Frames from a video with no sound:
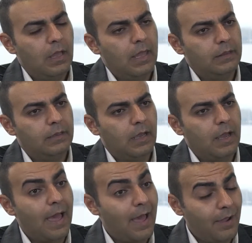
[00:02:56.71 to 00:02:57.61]
And
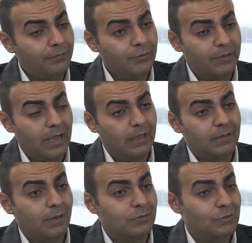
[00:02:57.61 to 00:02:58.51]
uh, after that,
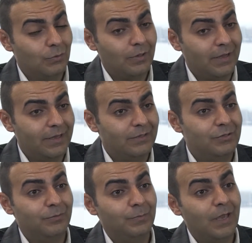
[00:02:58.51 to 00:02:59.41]
I was so lucky
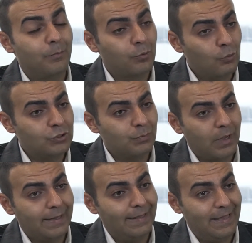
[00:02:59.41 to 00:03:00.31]
to be approached
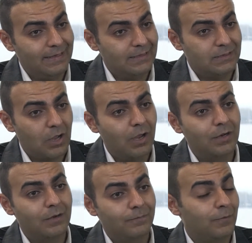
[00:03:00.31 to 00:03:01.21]
by Canadian
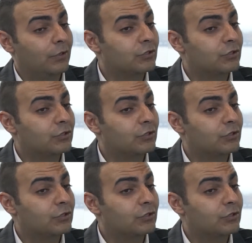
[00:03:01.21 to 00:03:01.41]
Tire for a